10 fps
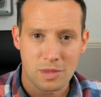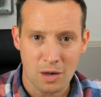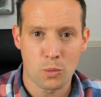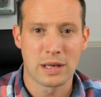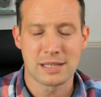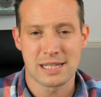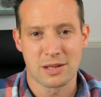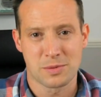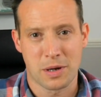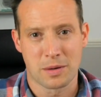when
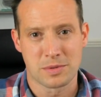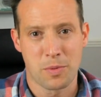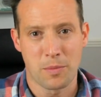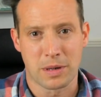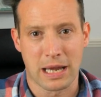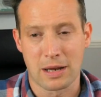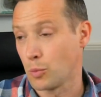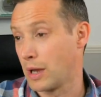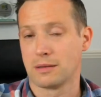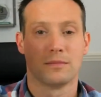sales becomes a problem again,
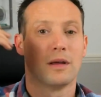when